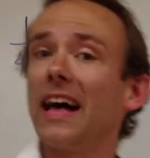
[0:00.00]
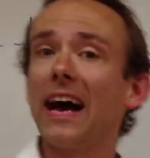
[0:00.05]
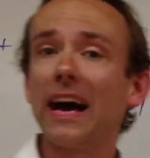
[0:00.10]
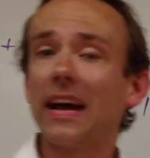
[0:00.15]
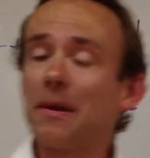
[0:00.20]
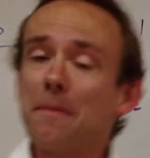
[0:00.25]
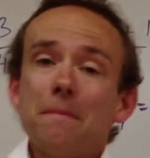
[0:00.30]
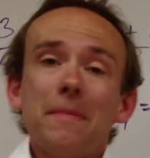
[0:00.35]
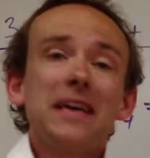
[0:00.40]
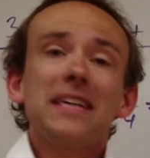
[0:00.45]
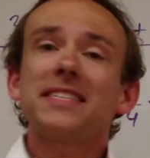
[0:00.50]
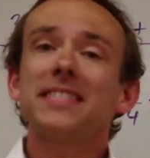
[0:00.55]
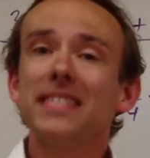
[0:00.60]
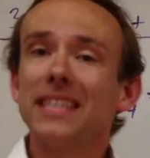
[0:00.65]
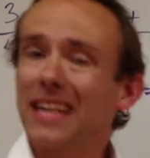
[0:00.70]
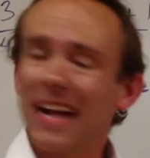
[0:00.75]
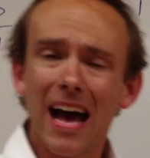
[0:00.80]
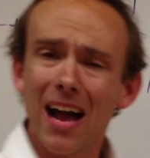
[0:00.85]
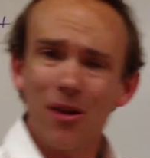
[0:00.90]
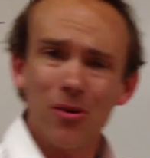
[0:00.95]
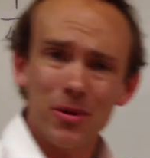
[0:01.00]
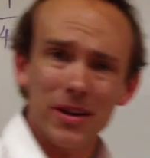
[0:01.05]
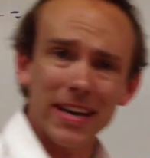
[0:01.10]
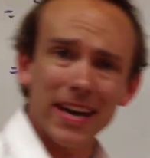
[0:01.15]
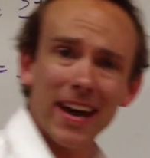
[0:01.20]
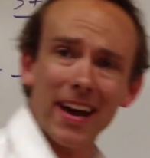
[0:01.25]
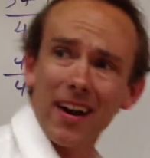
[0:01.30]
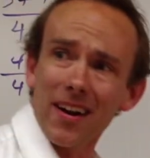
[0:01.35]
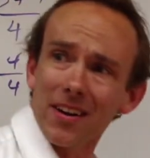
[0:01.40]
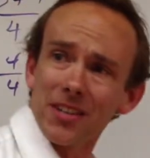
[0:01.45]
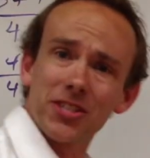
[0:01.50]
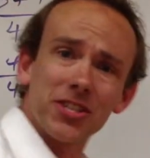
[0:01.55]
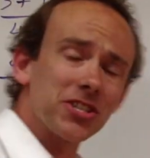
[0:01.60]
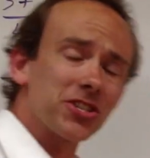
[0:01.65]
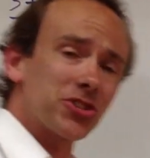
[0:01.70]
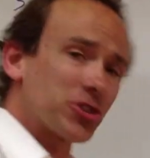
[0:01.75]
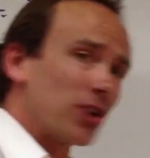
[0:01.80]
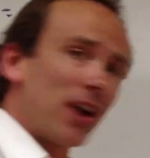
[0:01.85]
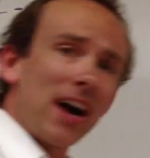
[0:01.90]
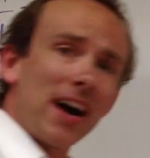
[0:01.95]
at it. Miss it. I don't care.
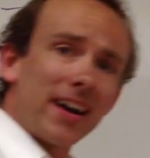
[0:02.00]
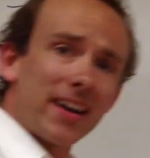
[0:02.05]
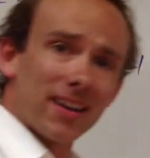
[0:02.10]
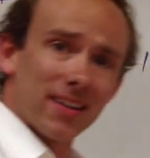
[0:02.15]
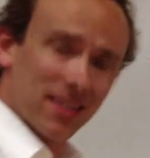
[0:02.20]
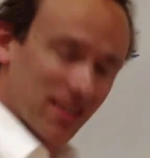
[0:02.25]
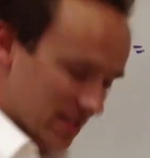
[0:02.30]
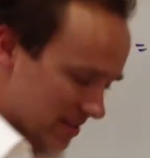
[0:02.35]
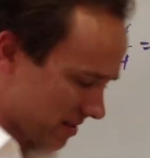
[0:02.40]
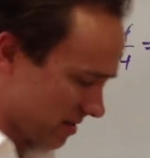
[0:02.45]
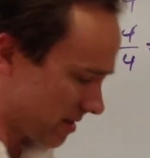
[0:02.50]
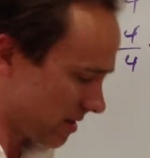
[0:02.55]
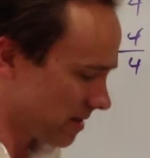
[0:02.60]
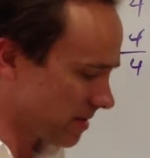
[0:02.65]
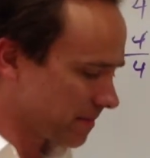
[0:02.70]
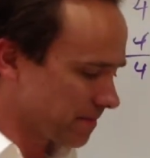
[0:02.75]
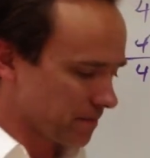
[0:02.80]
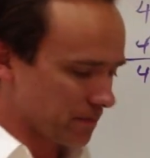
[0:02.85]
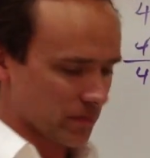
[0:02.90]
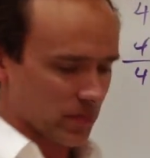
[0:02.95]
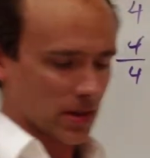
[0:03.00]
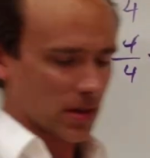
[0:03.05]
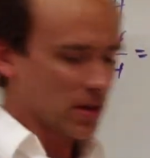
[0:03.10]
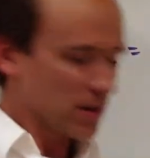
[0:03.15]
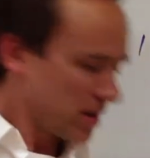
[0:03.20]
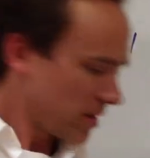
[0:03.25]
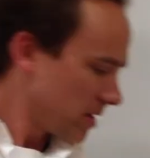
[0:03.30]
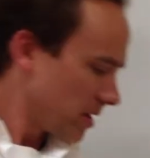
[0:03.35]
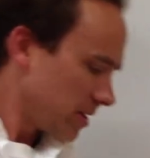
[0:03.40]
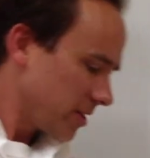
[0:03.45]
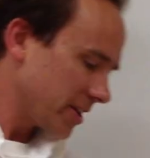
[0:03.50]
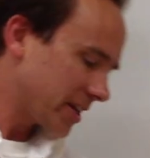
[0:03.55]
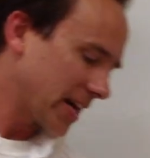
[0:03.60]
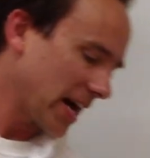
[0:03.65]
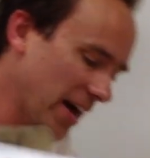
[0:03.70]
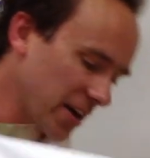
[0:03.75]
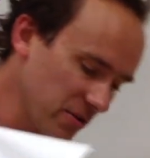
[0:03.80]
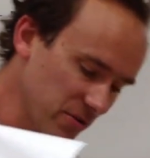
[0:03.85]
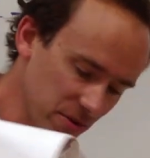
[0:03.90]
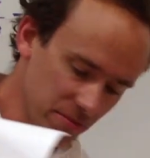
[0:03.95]
Just try it. You
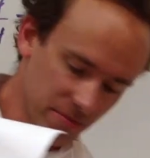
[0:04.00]
got to